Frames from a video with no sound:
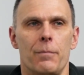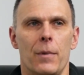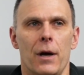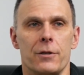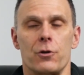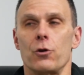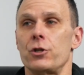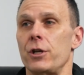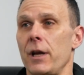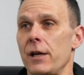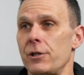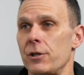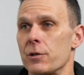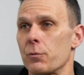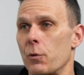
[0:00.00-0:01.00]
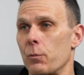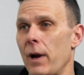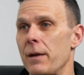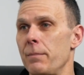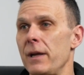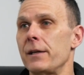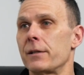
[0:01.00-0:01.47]
associations with
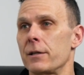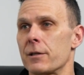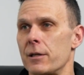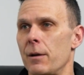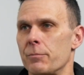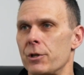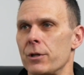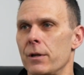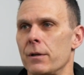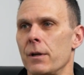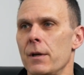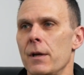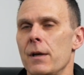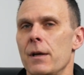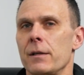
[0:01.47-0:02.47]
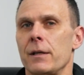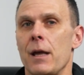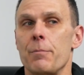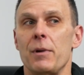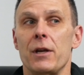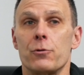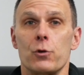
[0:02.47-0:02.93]
red meat consumption
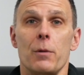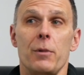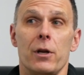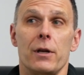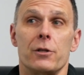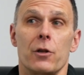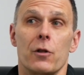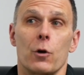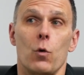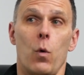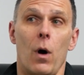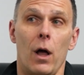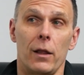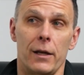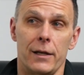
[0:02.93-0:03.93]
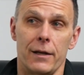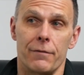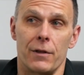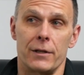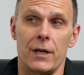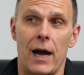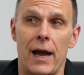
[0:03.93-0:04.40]
can be attributed to the quality of
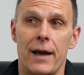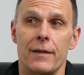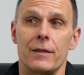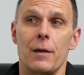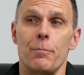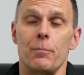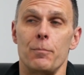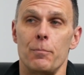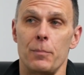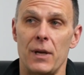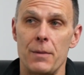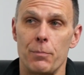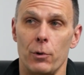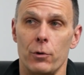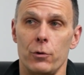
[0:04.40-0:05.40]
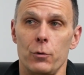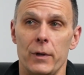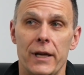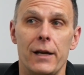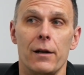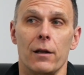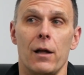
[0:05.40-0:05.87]
the diet that people who
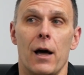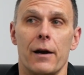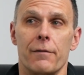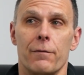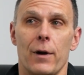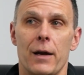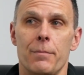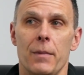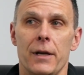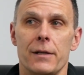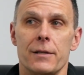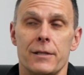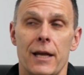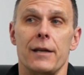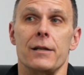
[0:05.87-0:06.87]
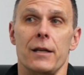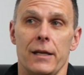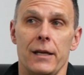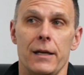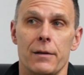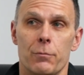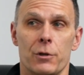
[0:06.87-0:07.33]
eat a lot of red meat tend to
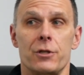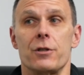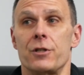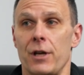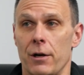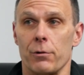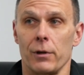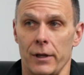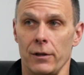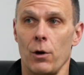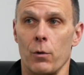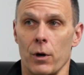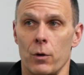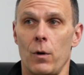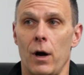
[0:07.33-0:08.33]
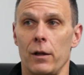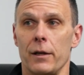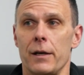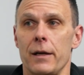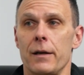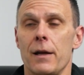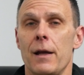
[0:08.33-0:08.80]
eat, which is generally lower
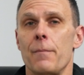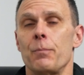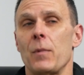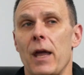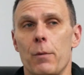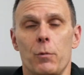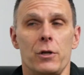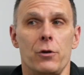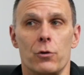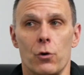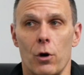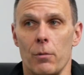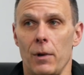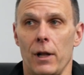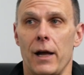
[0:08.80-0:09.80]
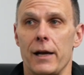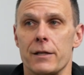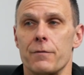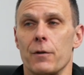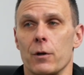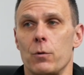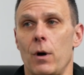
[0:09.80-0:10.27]
quality. And when you
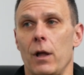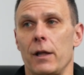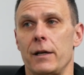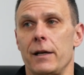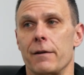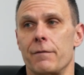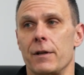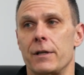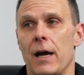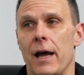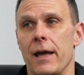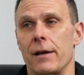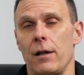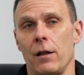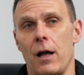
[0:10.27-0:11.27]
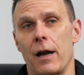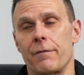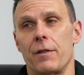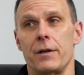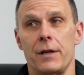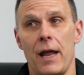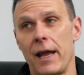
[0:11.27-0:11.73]
normalize for the quality of the diet, a lot of
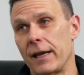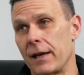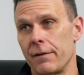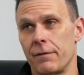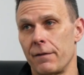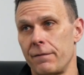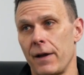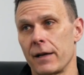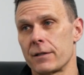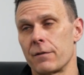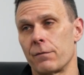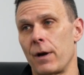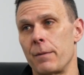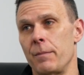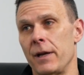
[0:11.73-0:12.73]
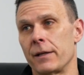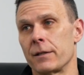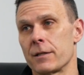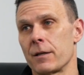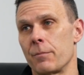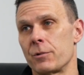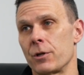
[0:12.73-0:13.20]
the negative effects of red meat
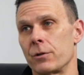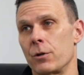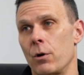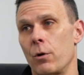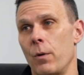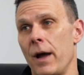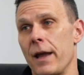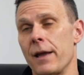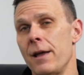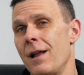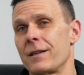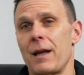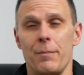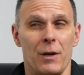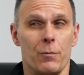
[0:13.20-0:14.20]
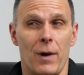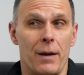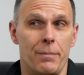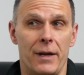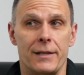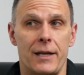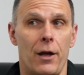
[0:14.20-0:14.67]
consumption go away. Does that mean
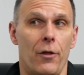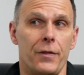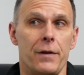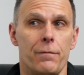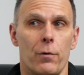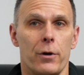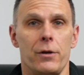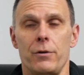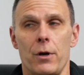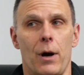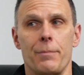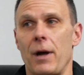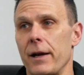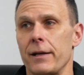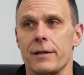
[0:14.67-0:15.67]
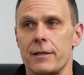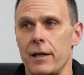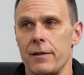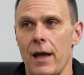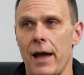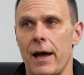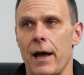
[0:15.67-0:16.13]
red meat's healthy for you? No, I'm not going to
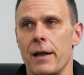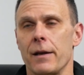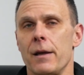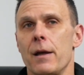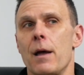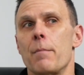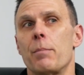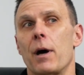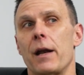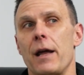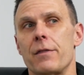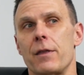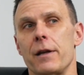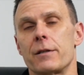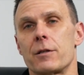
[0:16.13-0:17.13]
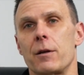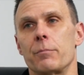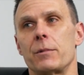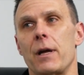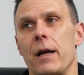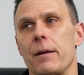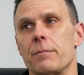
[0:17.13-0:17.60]
say that. But I think
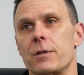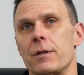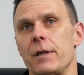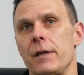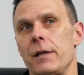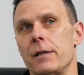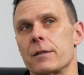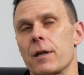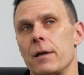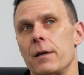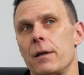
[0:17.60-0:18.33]
sometimes these